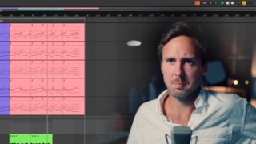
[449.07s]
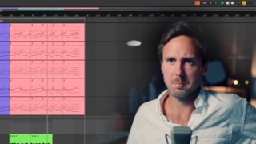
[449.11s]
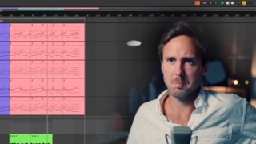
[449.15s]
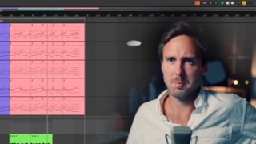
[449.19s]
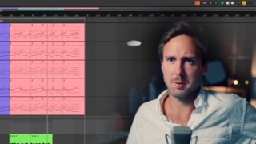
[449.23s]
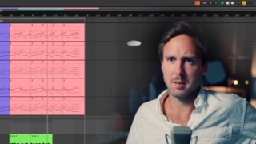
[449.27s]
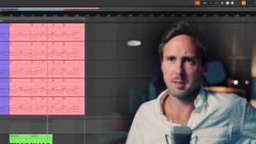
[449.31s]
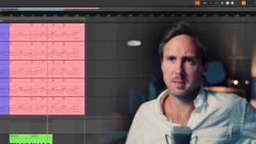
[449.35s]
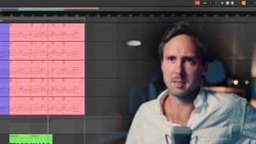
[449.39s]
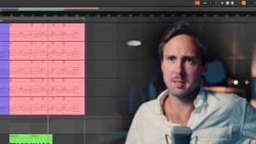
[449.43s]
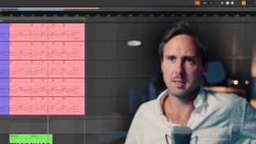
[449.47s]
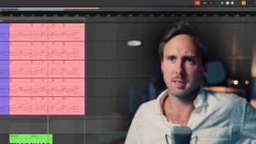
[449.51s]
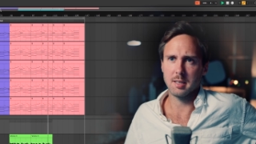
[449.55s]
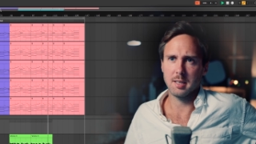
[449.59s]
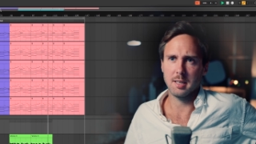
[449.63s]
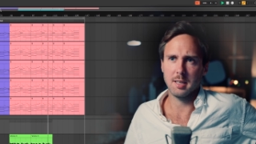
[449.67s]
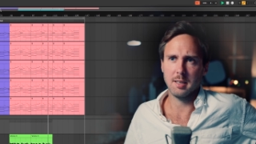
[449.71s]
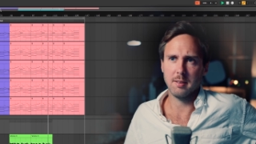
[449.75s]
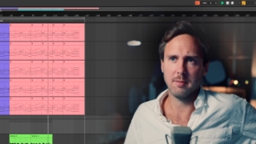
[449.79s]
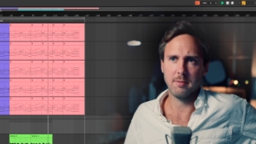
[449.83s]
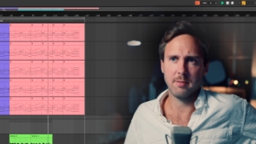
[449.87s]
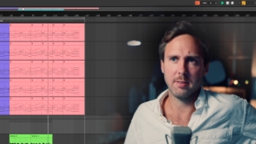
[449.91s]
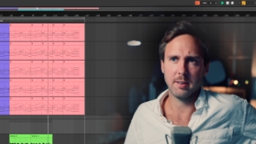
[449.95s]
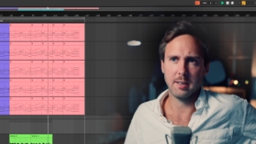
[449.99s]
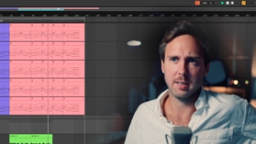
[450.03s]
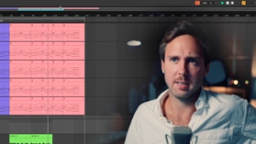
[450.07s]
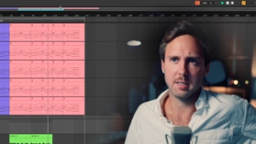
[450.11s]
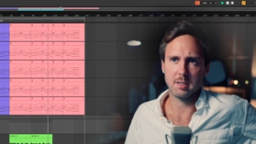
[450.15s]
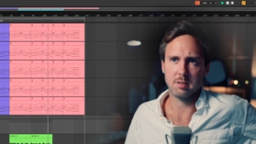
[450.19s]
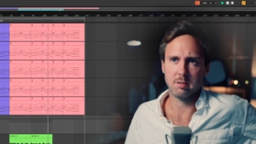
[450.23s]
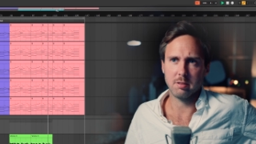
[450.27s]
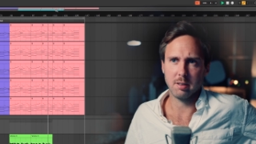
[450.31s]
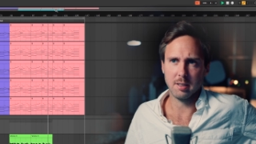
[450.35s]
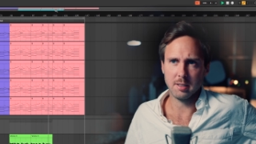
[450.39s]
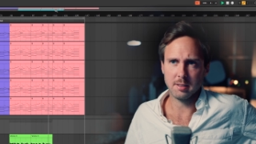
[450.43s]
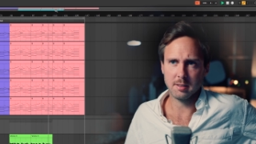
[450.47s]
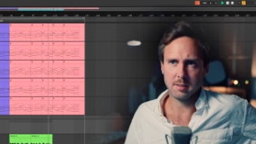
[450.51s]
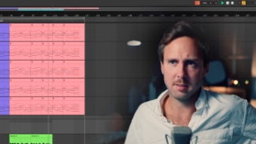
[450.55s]
but if I
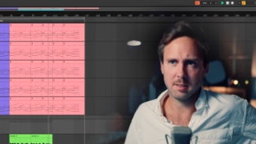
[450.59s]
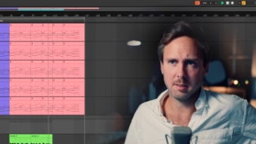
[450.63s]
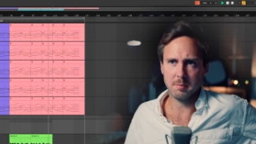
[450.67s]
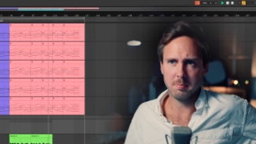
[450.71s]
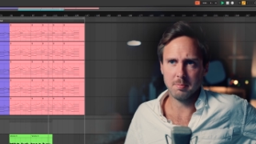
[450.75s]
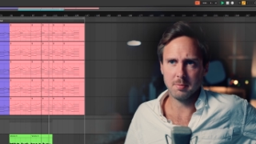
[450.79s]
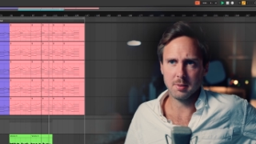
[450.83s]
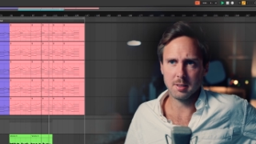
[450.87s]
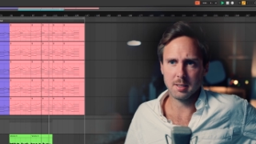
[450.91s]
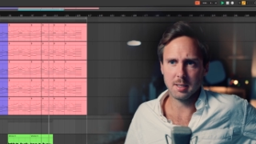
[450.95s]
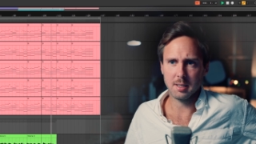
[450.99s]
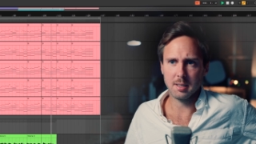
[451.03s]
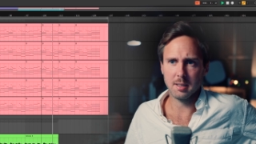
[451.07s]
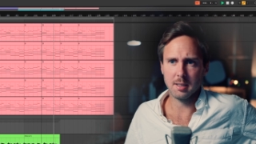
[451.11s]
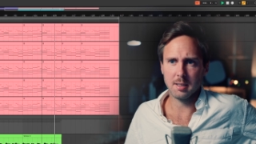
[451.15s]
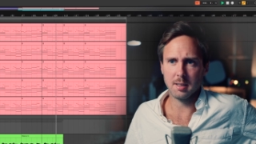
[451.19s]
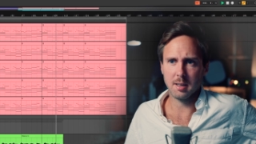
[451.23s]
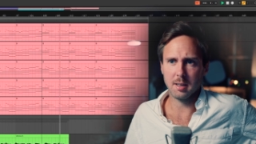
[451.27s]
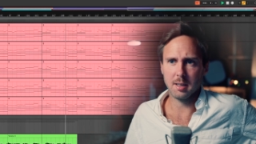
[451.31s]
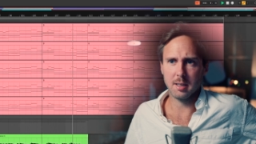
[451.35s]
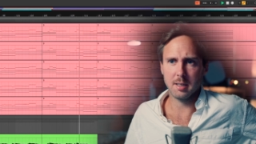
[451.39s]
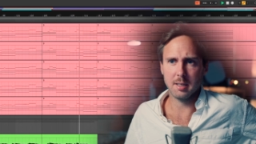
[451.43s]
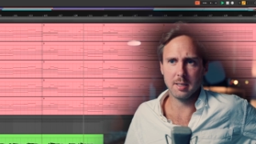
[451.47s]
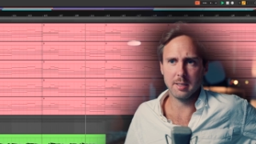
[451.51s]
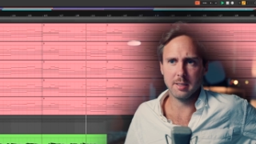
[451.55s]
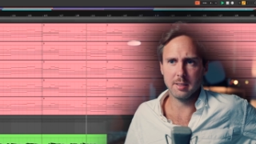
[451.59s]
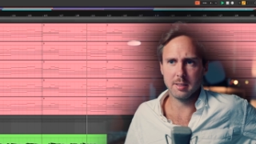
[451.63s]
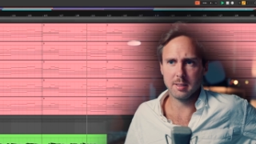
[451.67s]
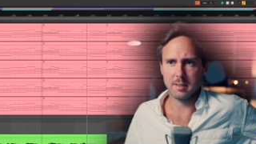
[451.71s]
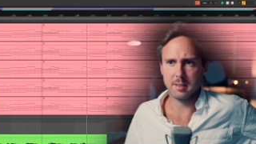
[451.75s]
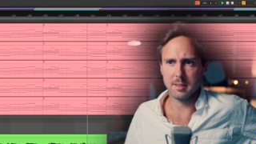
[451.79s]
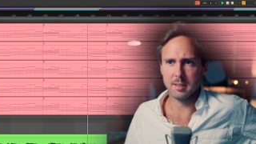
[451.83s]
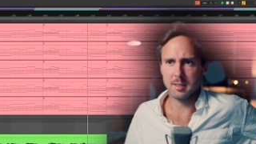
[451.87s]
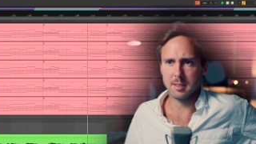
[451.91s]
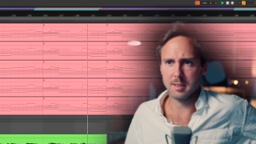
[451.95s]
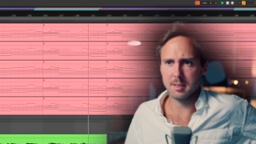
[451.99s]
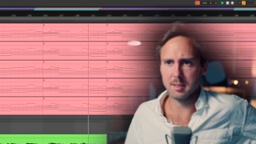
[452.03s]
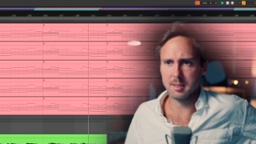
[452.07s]
trust them, then in the
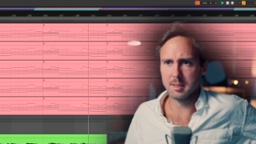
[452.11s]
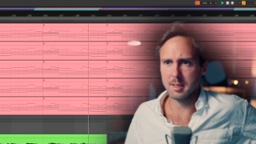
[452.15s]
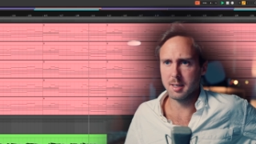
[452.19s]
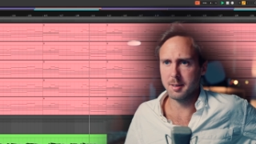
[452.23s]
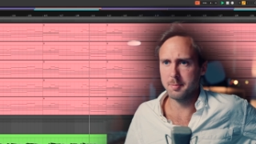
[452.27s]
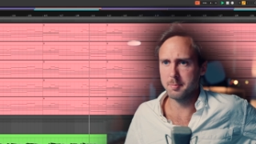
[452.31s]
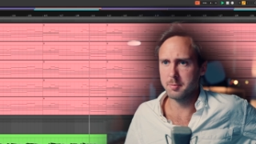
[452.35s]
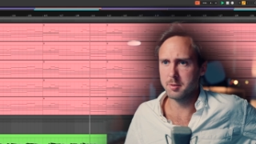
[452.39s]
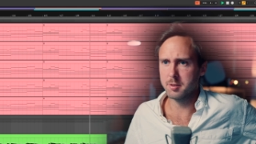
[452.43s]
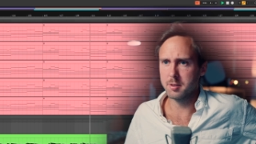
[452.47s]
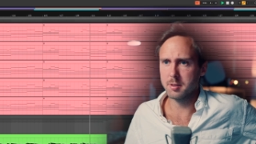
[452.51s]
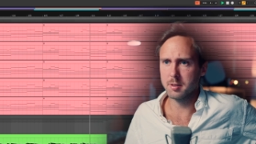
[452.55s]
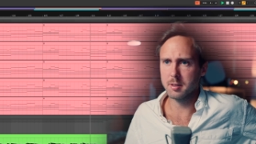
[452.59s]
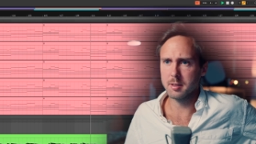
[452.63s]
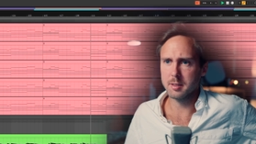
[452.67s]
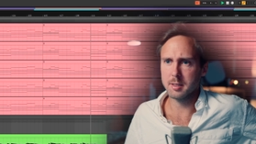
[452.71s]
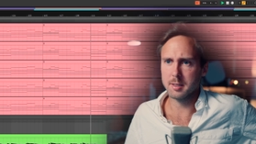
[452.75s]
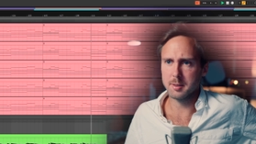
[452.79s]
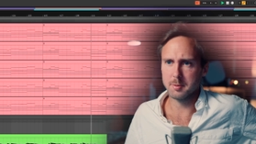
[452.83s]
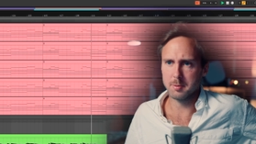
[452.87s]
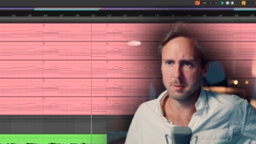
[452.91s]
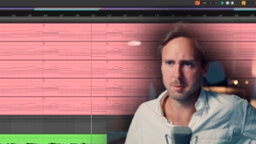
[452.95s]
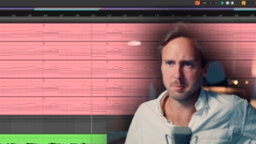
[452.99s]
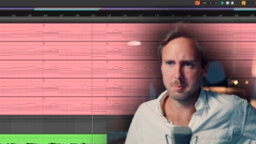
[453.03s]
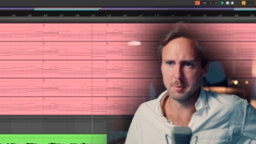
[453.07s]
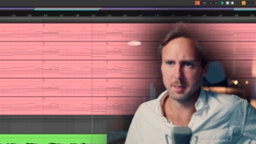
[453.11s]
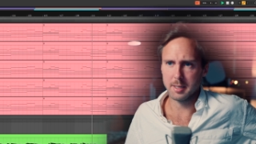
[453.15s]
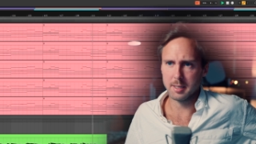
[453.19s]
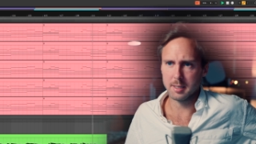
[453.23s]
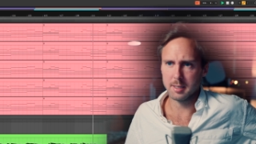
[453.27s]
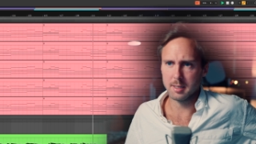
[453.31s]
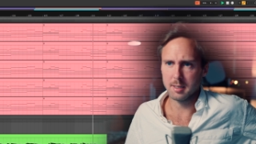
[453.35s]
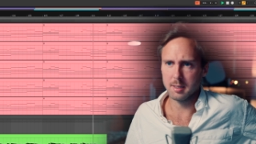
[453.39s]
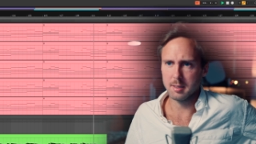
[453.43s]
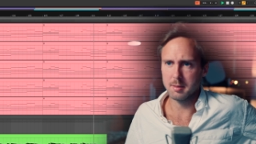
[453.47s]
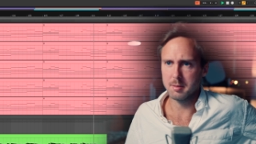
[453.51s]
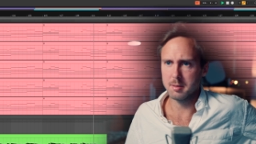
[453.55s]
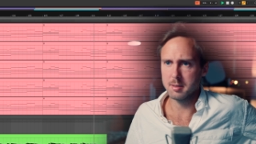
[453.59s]
end, I'm sure they will make
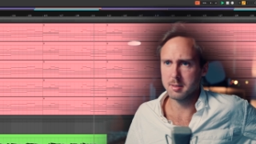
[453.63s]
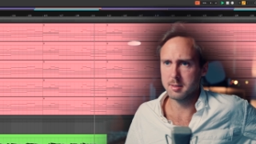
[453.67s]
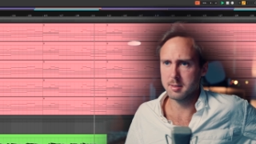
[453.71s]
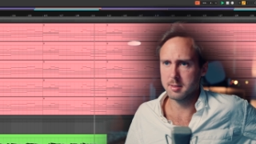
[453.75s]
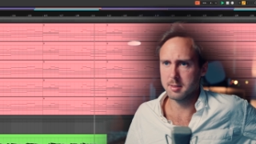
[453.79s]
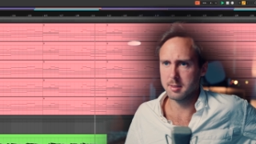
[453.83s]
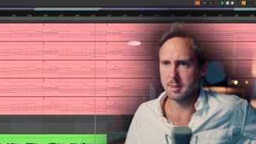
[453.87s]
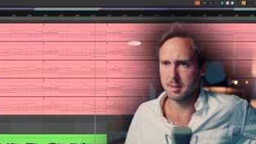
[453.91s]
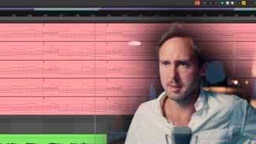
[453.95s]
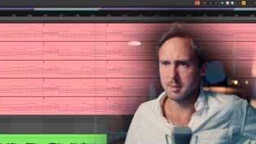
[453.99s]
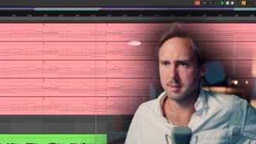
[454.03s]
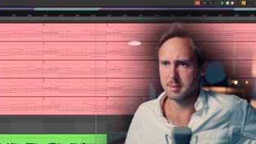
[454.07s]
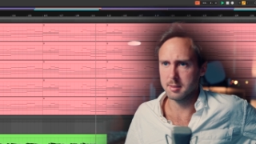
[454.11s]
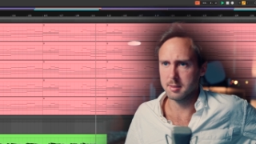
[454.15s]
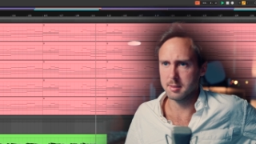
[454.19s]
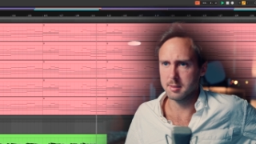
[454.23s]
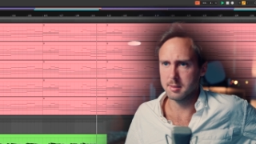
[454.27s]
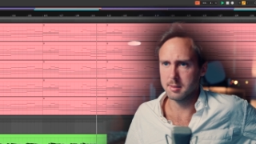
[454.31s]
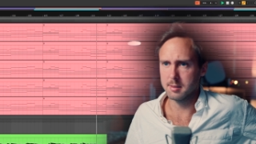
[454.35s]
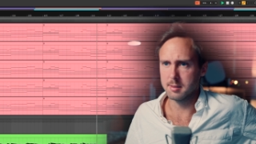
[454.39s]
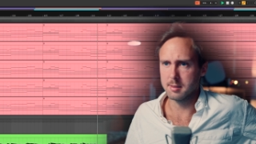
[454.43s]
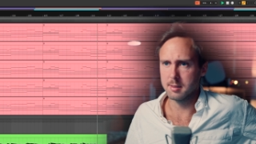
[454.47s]
sense.